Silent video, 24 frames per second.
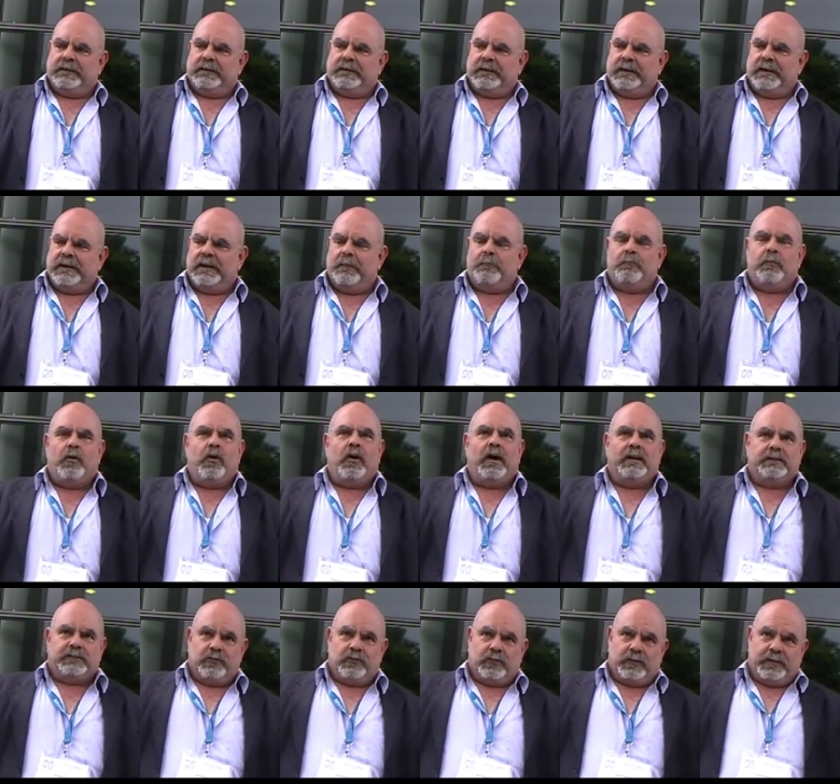in a
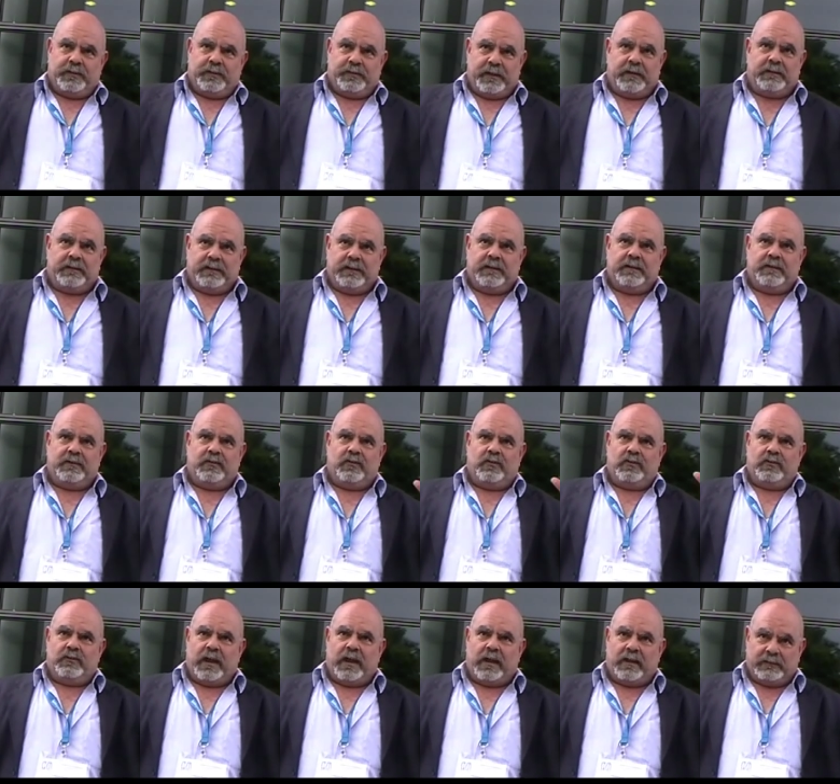laboratory setting or
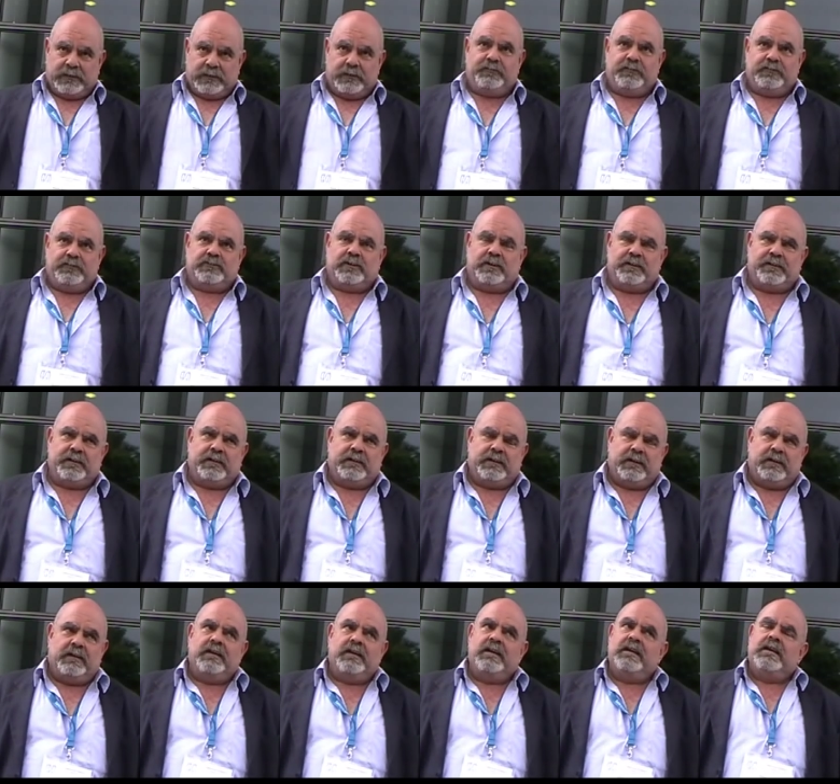an artificial
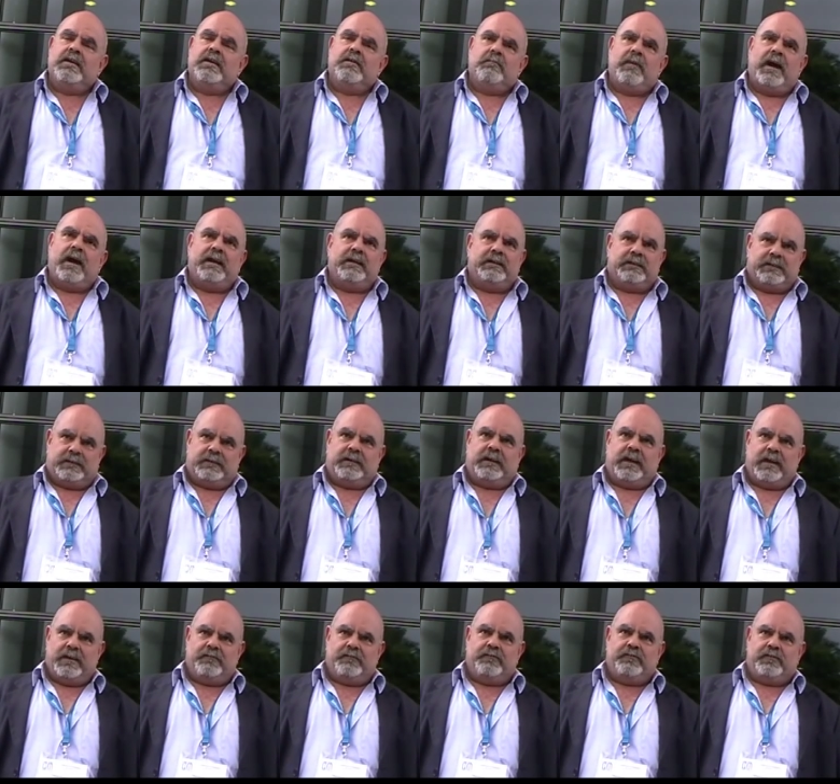setting might,
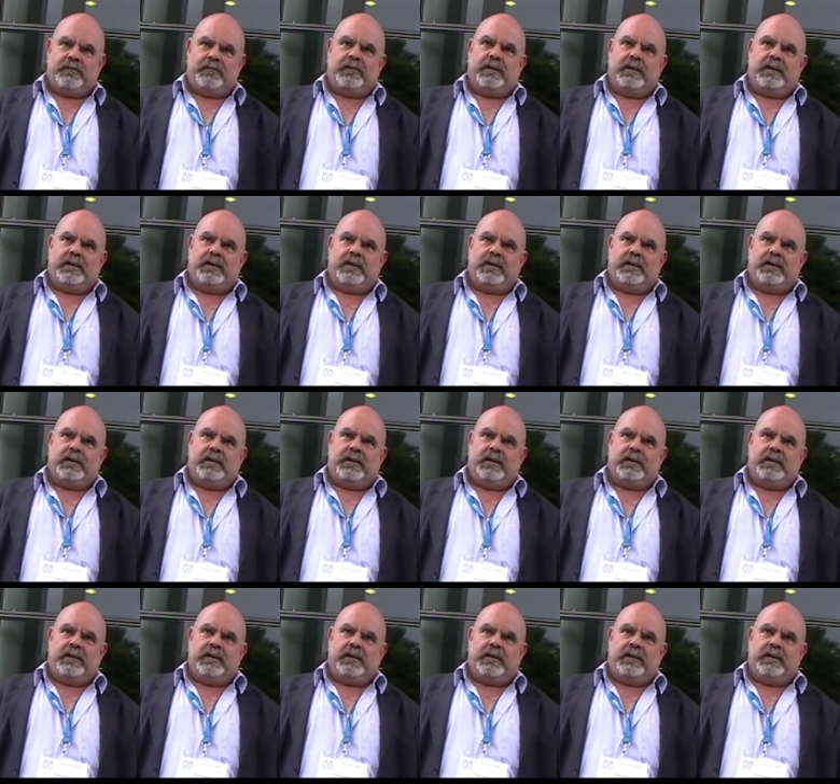have,